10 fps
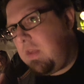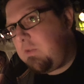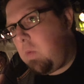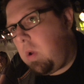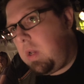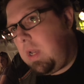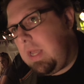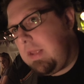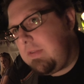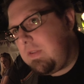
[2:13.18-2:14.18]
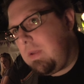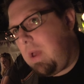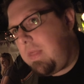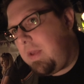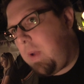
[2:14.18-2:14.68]
this one is.
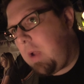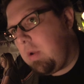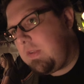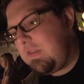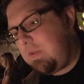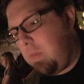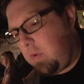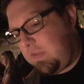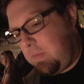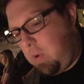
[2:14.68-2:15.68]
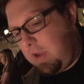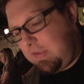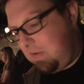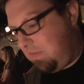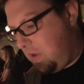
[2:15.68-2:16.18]
I think Pirates is the most
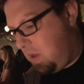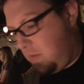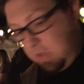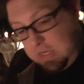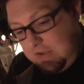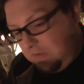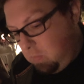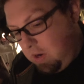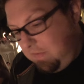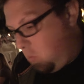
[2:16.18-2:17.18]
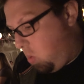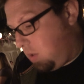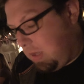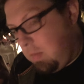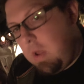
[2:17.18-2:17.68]
impressive. Take some bread if you
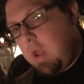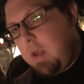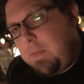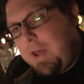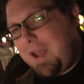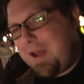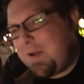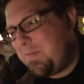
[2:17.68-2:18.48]
want some. But